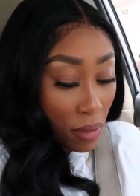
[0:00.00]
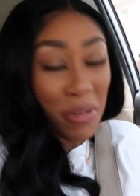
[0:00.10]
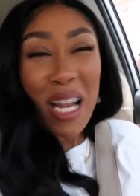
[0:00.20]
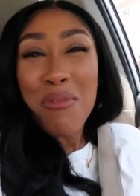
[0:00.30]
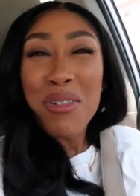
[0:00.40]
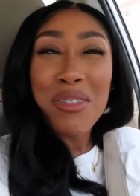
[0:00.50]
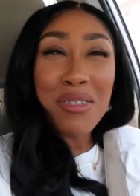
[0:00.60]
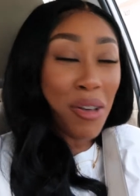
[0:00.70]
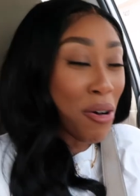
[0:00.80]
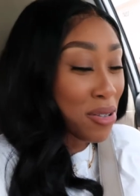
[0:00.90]
But I was
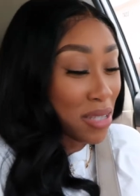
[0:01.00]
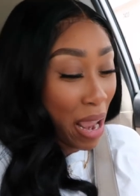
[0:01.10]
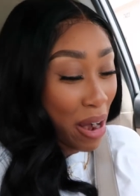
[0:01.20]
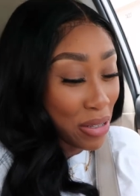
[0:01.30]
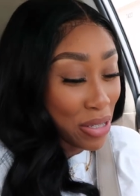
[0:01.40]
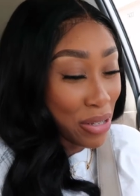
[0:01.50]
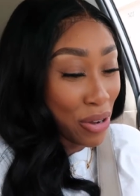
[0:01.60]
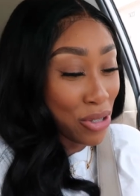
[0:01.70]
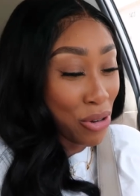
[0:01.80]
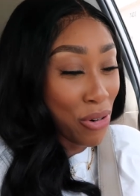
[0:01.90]
so scared
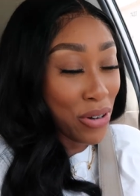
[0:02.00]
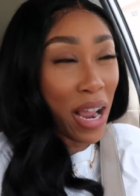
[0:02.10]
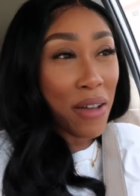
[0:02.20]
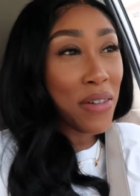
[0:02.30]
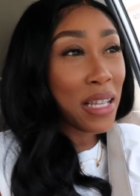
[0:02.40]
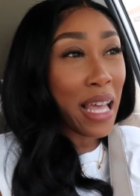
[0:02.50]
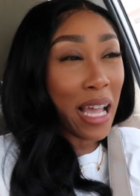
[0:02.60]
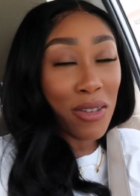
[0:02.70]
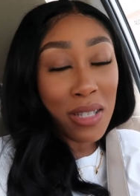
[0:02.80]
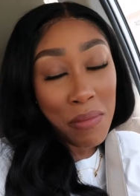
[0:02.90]
to order. I felt
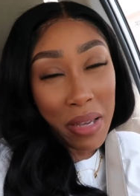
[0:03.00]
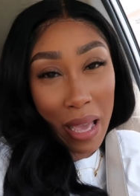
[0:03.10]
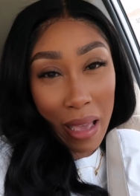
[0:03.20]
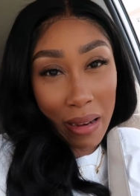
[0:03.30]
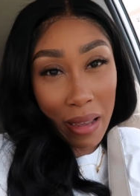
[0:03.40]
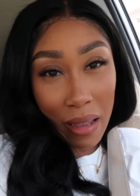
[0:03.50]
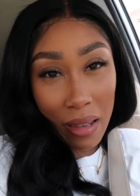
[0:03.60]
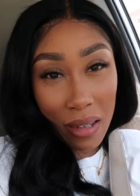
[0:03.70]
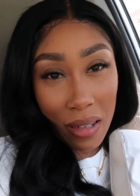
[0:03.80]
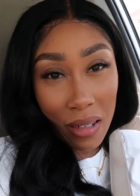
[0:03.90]
like I was gonna be a headache.